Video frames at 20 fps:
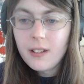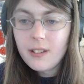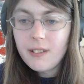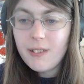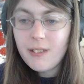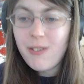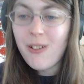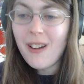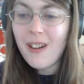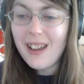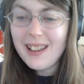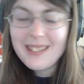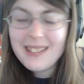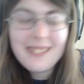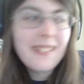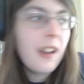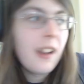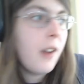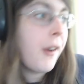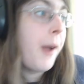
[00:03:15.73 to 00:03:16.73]
What?
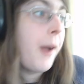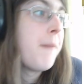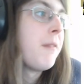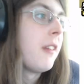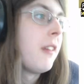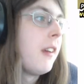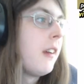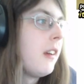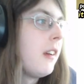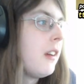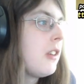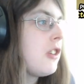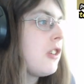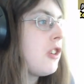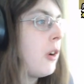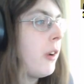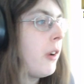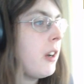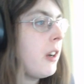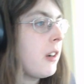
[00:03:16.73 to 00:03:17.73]
Okay.
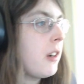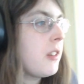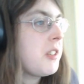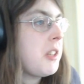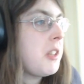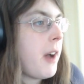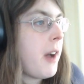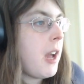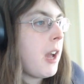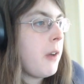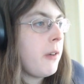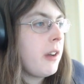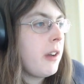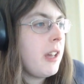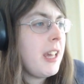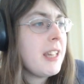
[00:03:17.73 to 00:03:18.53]
Joni Ernst of Iowa